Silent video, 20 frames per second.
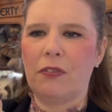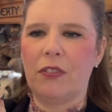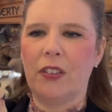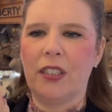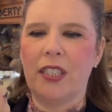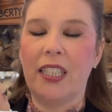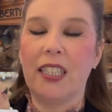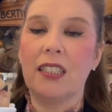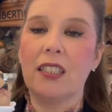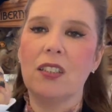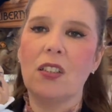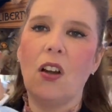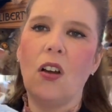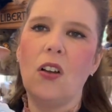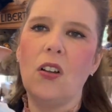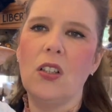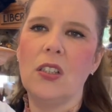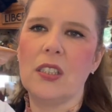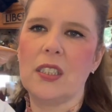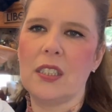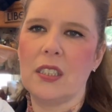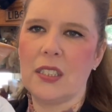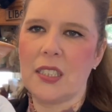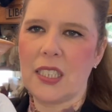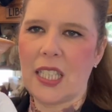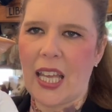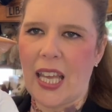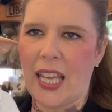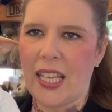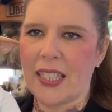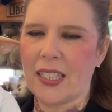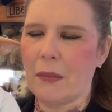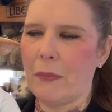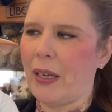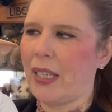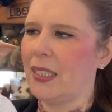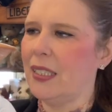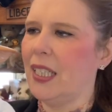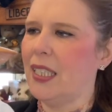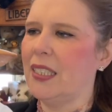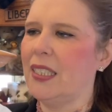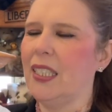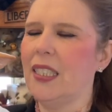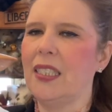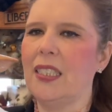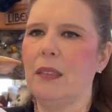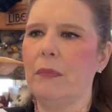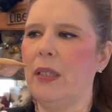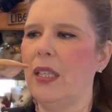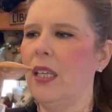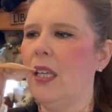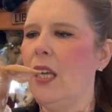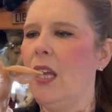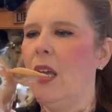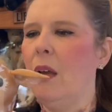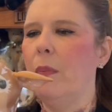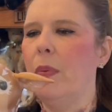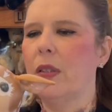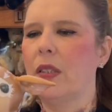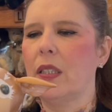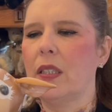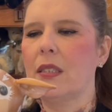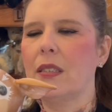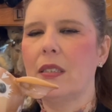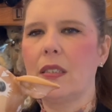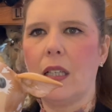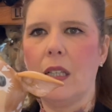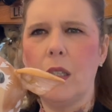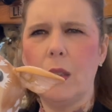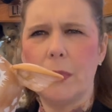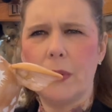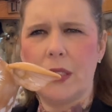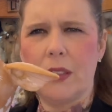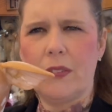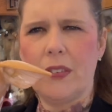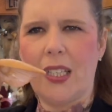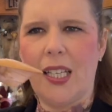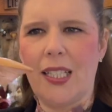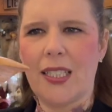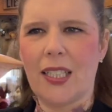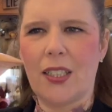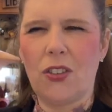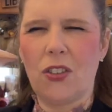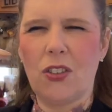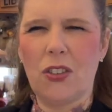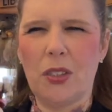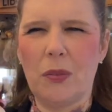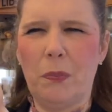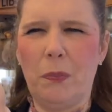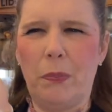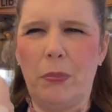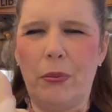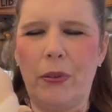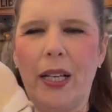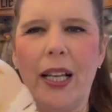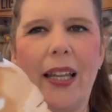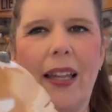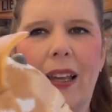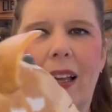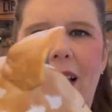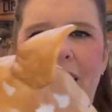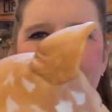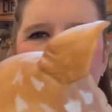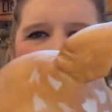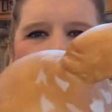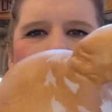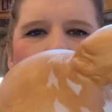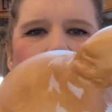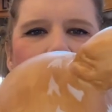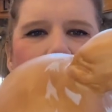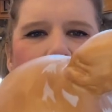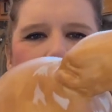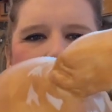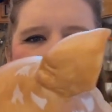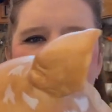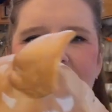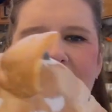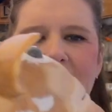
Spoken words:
fun. These can also take the magnetic dummy, but the sculpts of these are just brilliant. I mean, look at the